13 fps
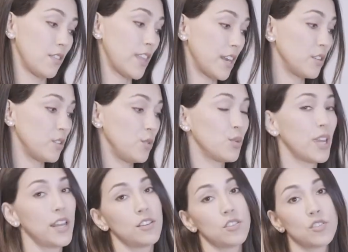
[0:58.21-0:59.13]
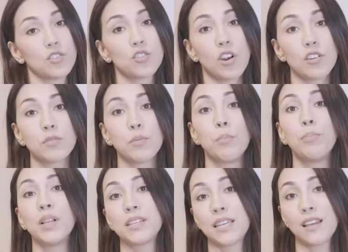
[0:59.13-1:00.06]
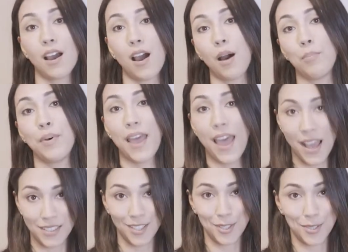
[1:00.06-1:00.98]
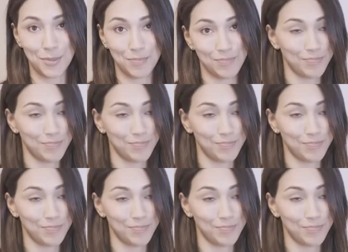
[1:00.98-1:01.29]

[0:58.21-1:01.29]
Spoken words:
then you can start building up assets.